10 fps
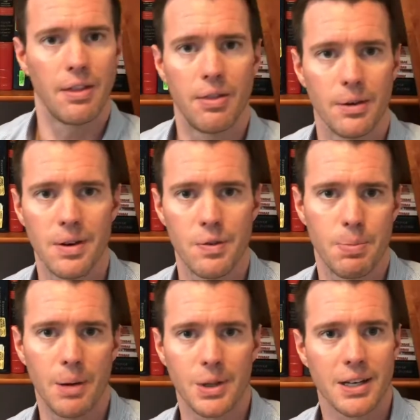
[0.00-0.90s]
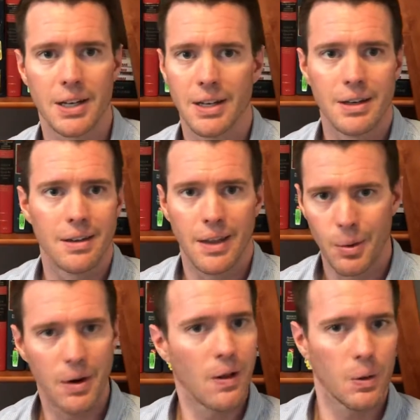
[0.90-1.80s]
They're even public. They
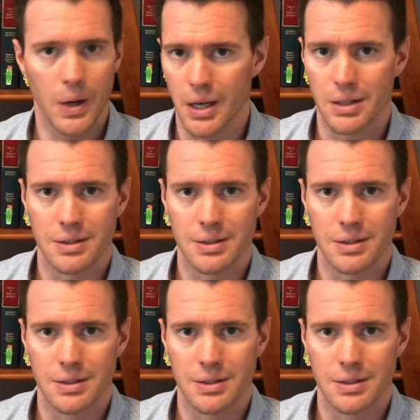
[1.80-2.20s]
went all the way.